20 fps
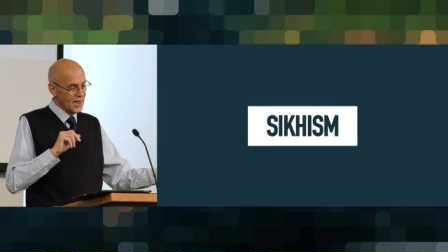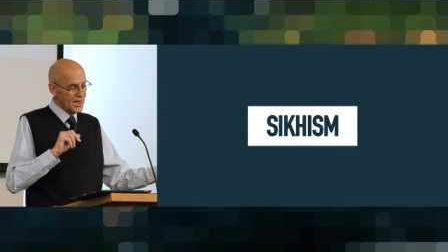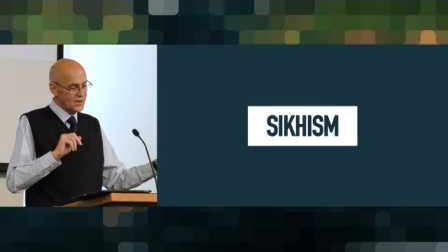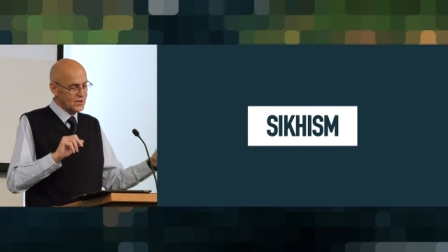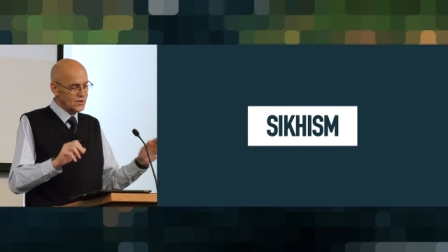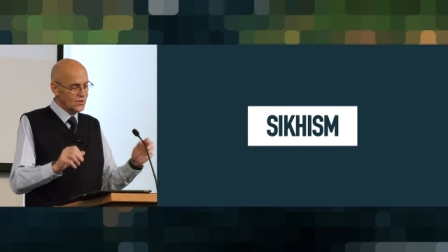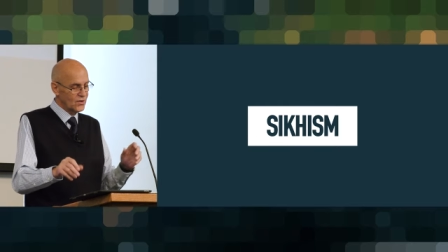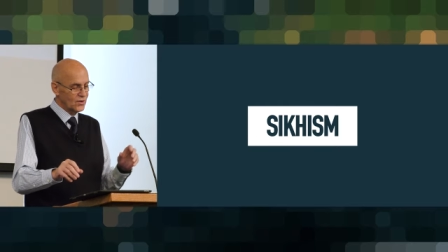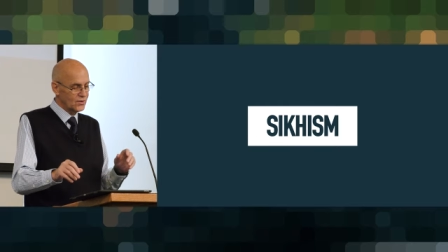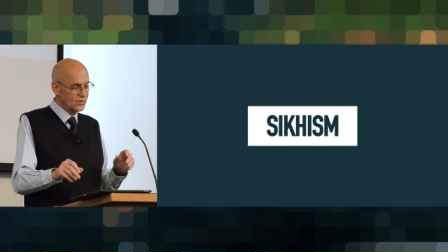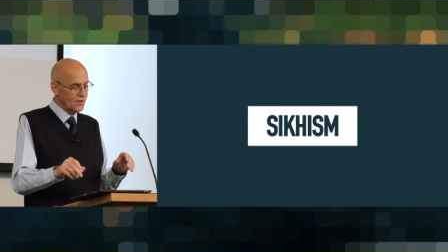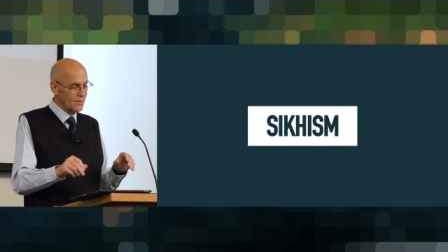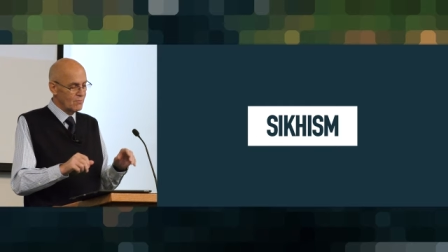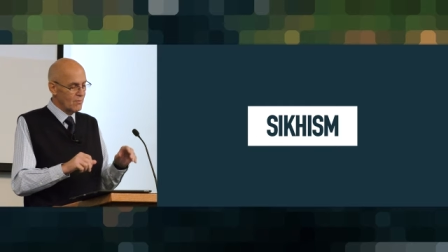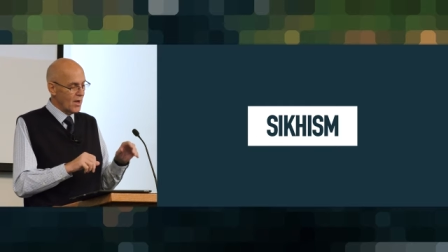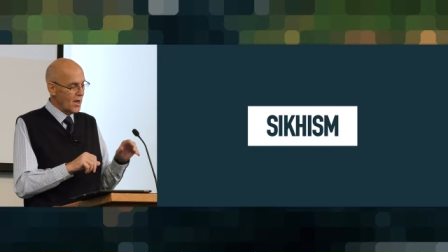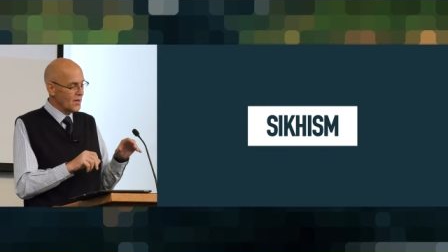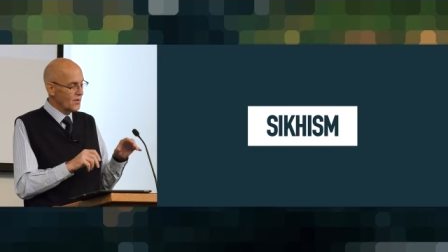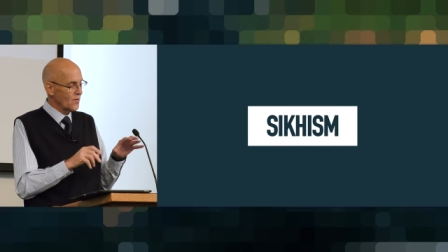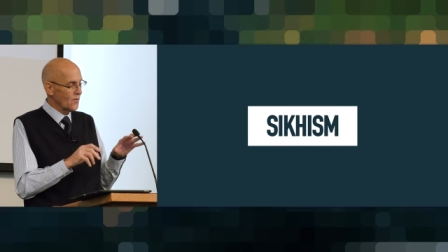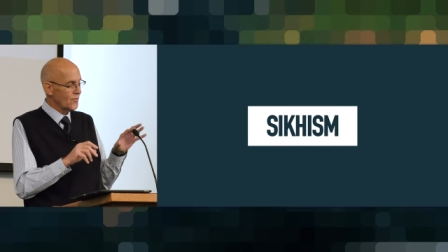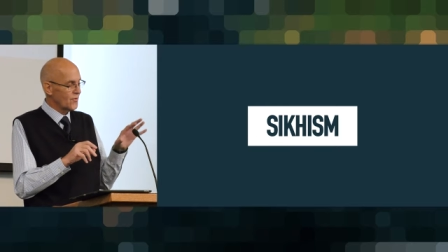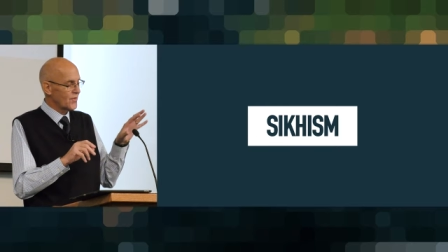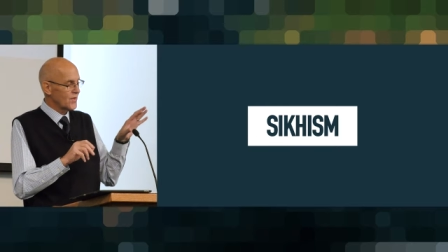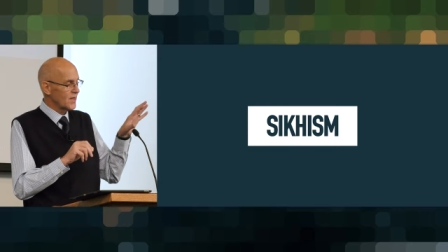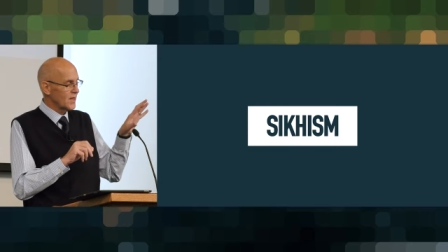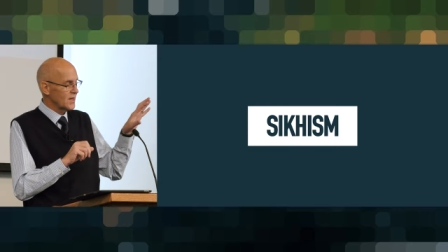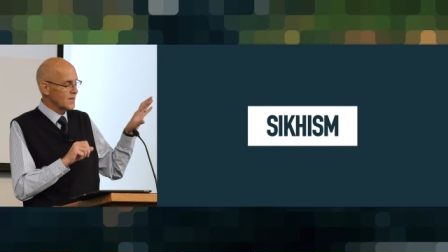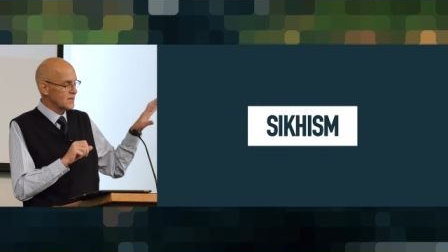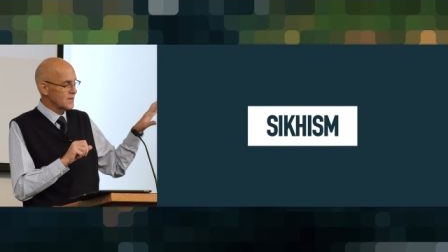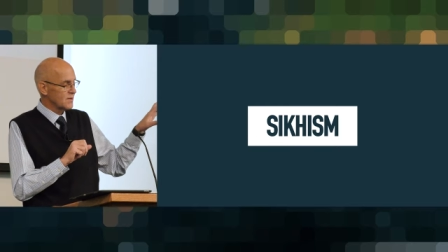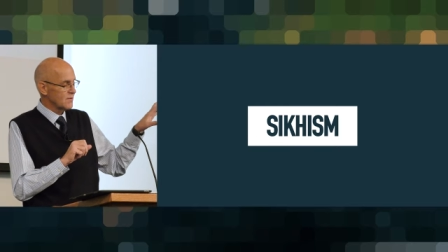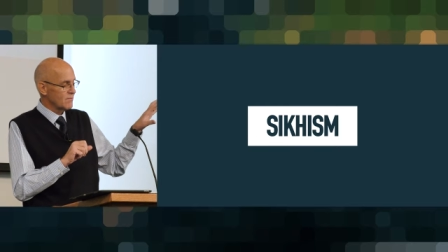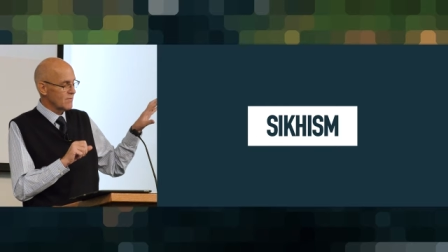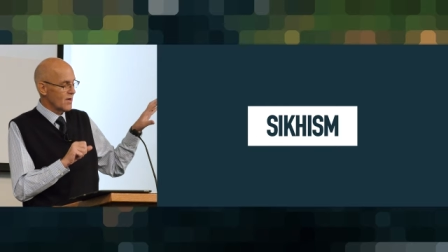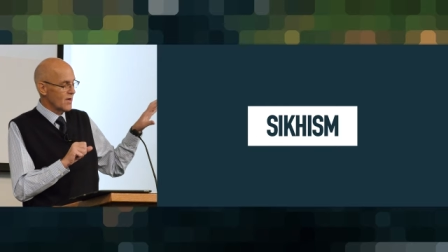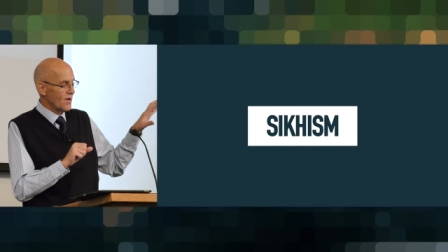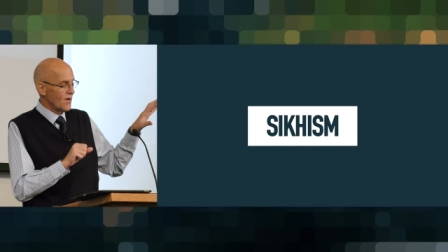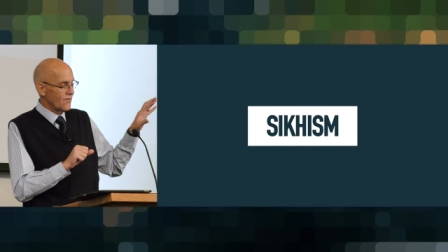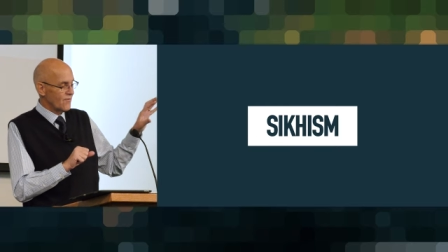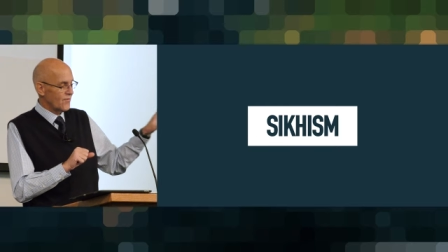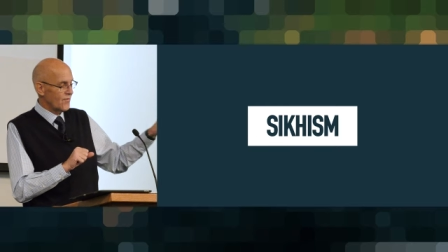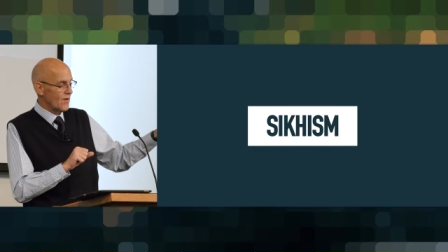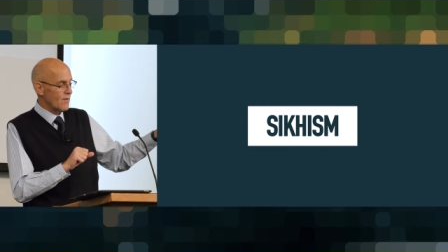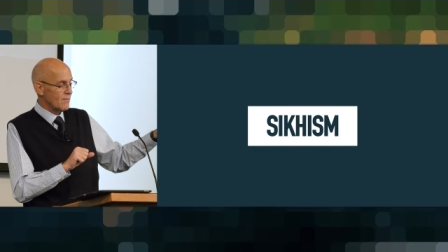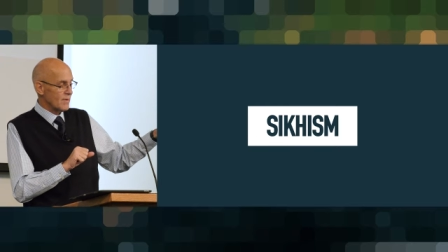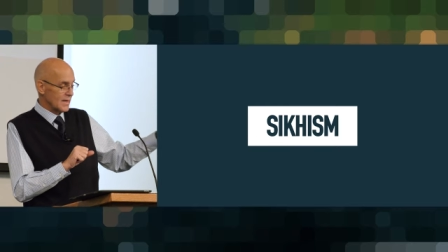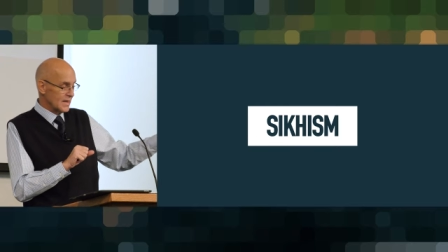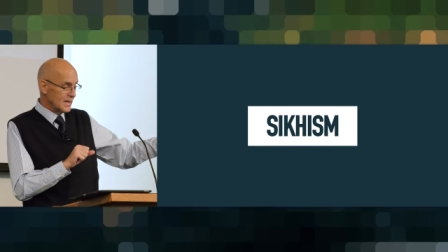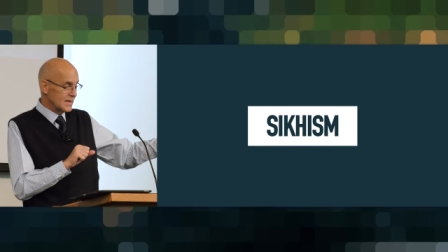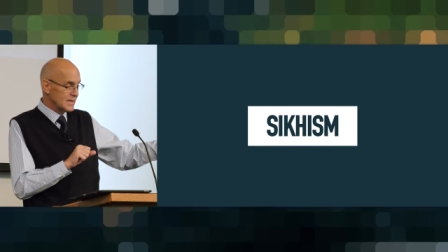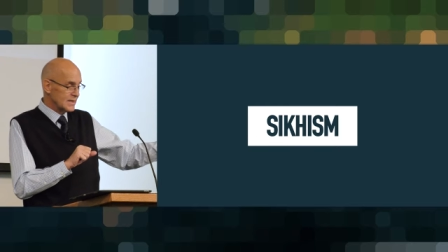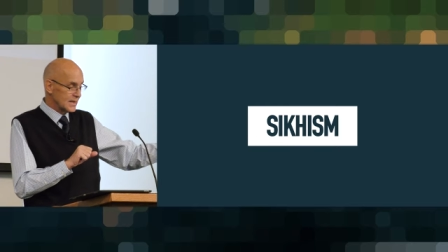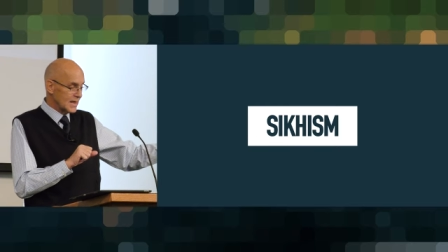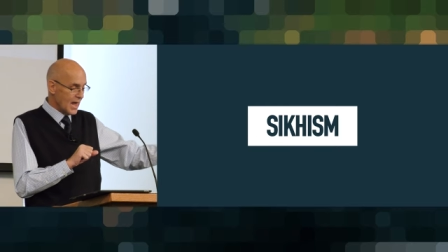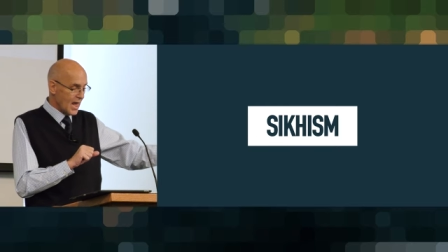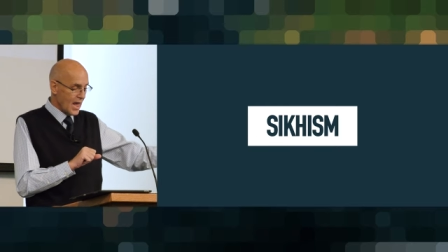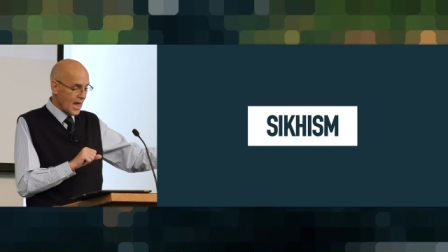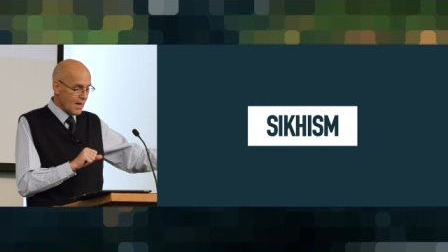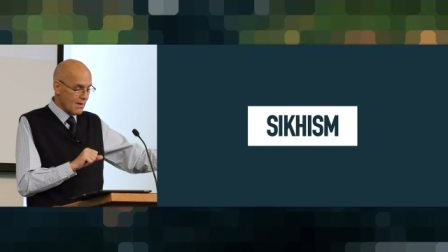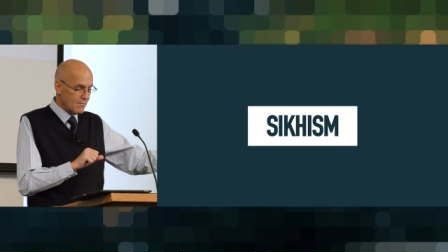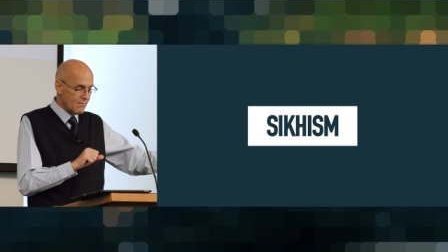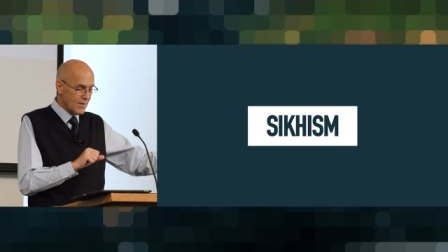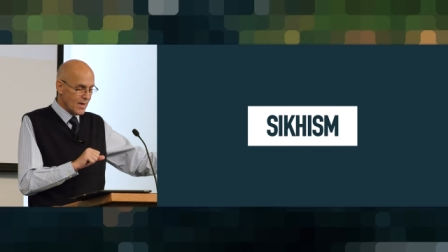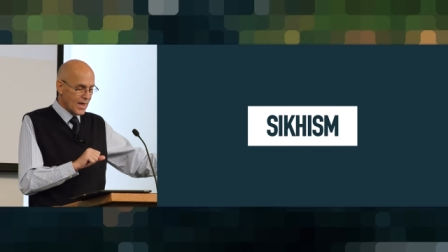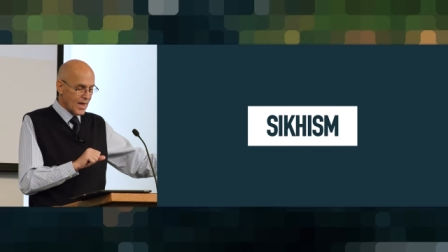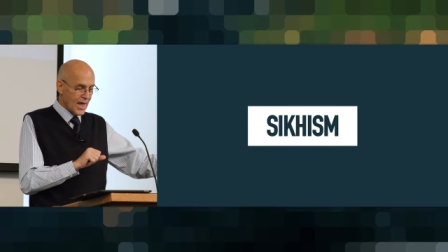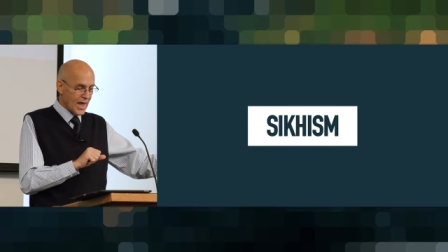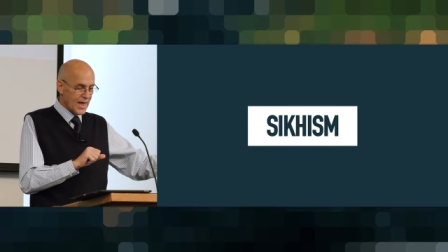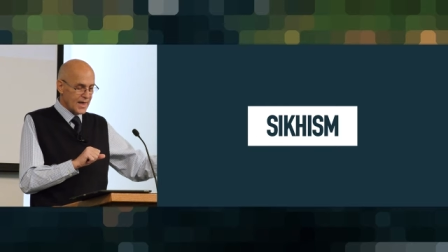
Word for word: It took the monotheism from Islam